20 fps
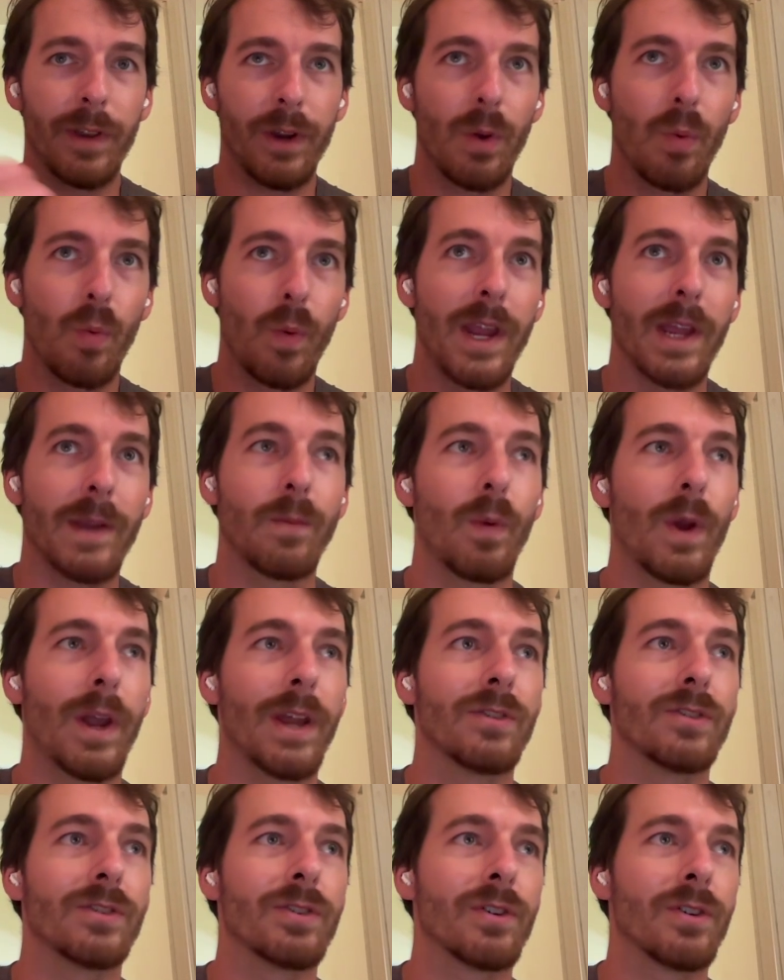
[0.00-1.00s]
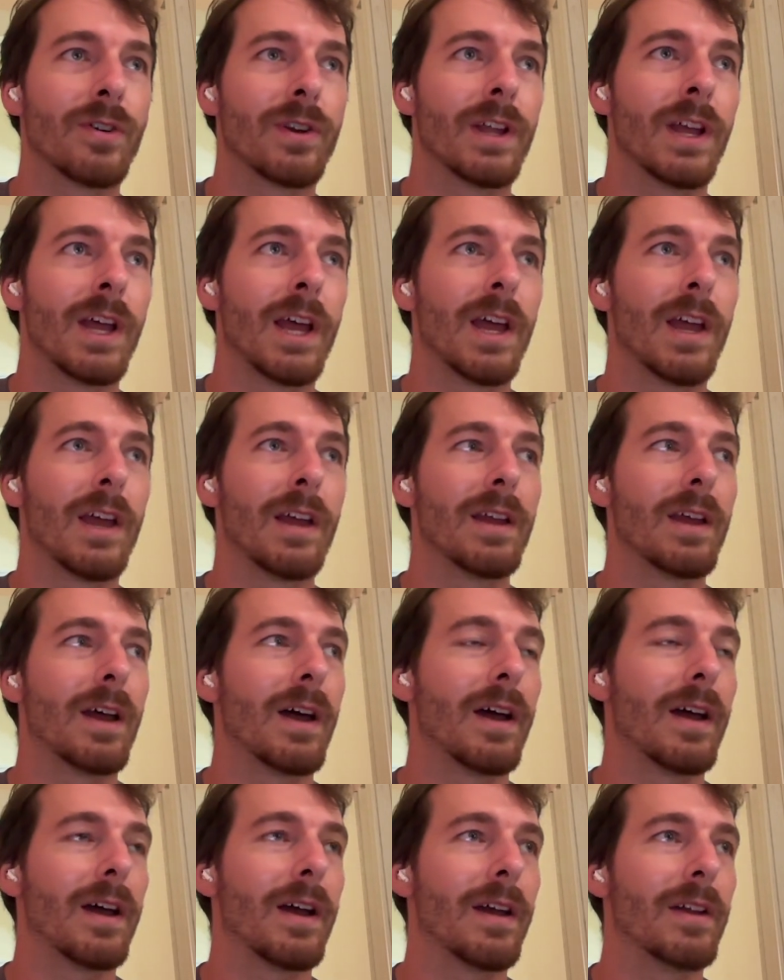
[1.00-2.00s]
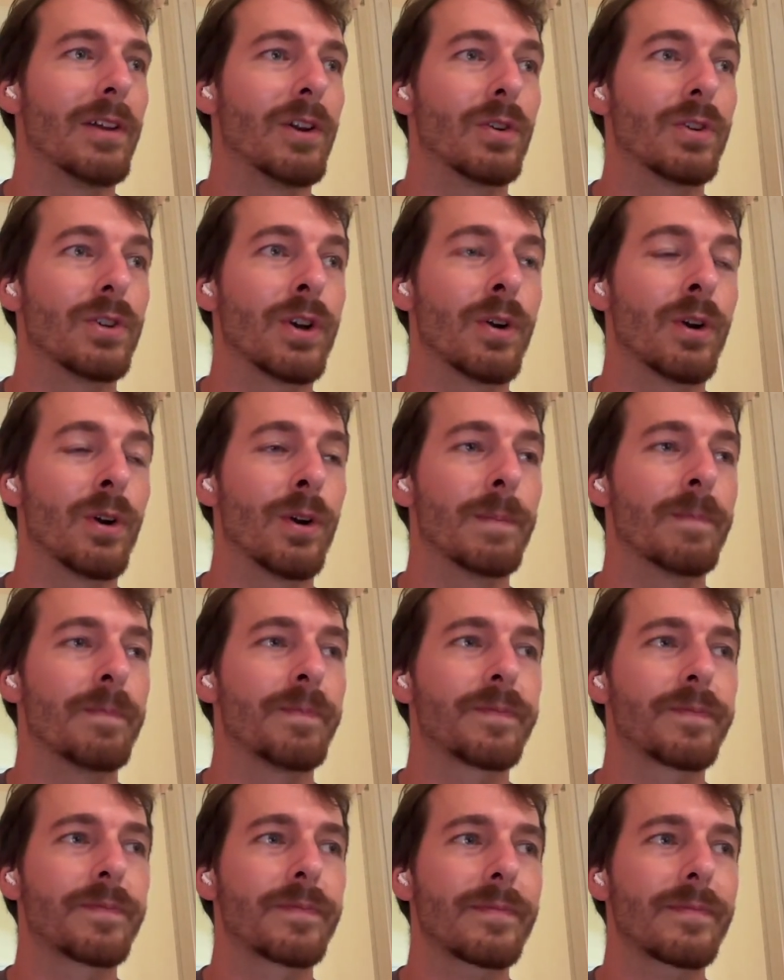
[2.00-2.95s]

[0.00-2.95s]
wait and turn, your turn.